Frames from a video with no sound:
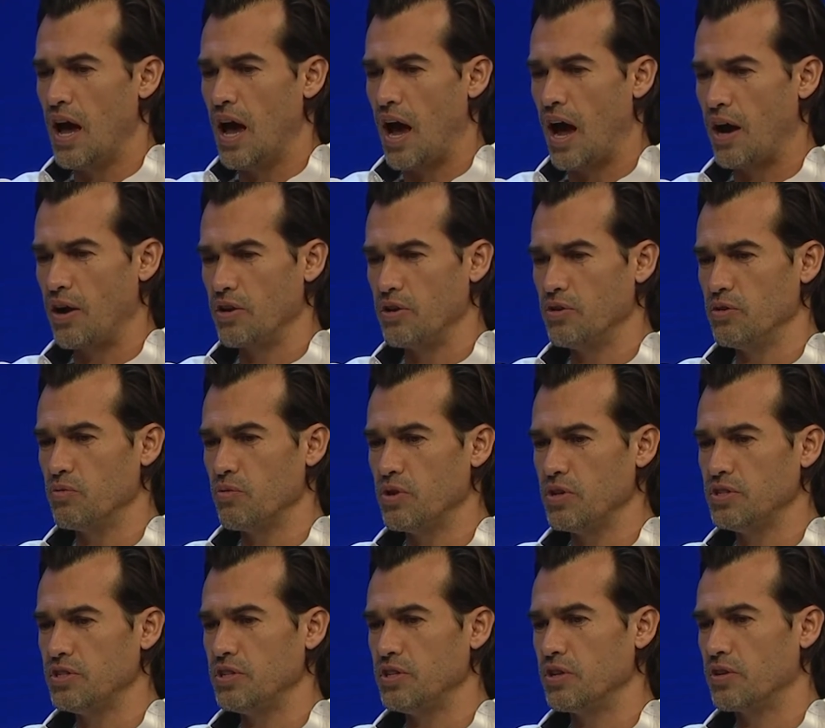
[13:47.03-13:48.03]
what do you
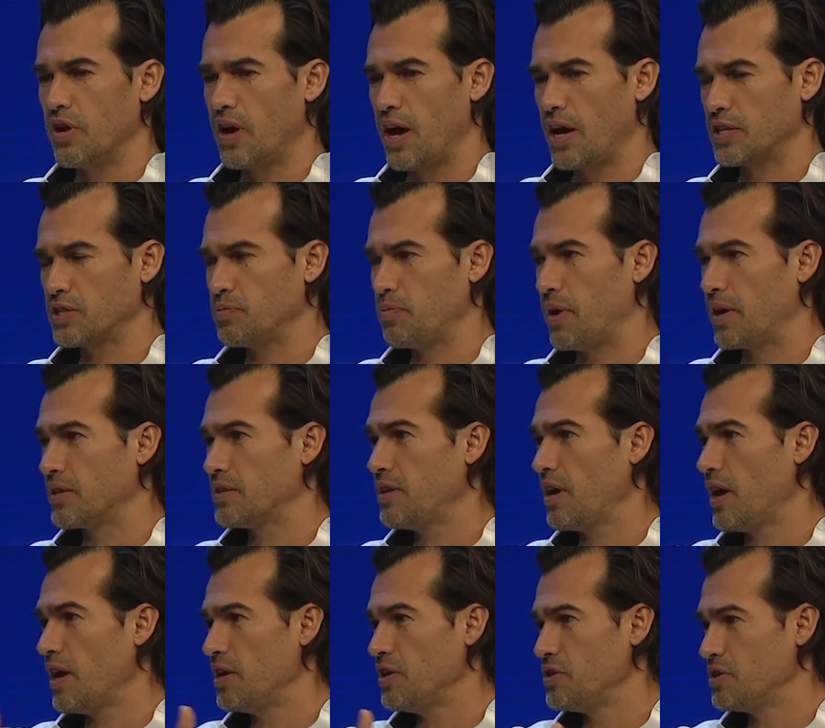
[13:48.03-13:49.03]
see their
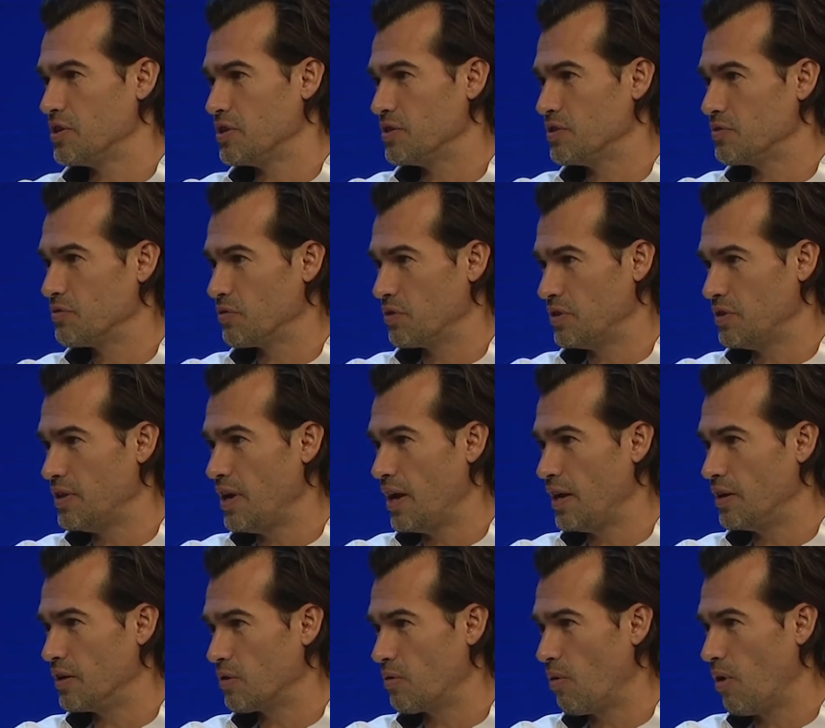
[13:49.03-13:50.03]
expectations for
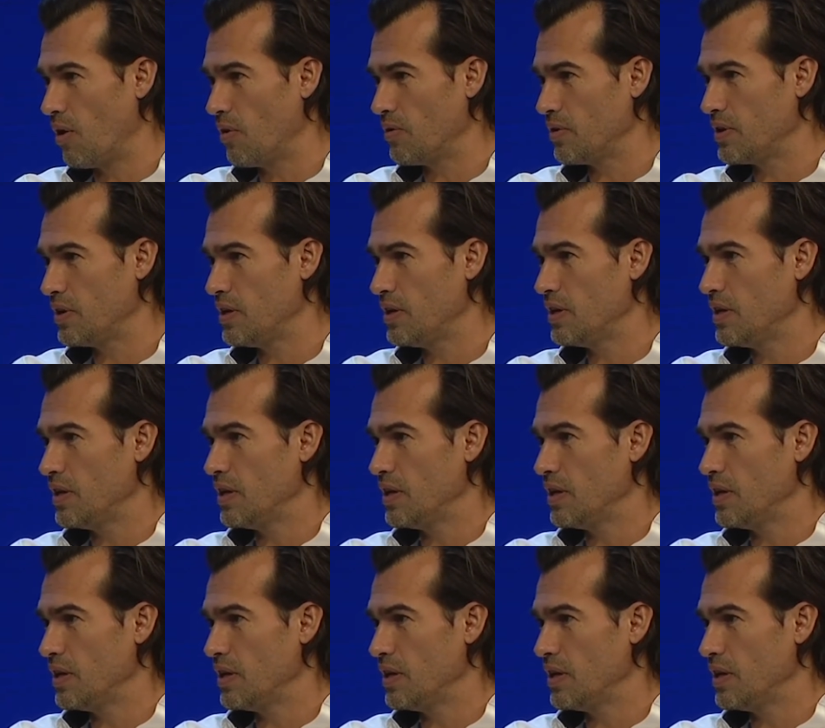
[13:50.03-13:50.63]
data quality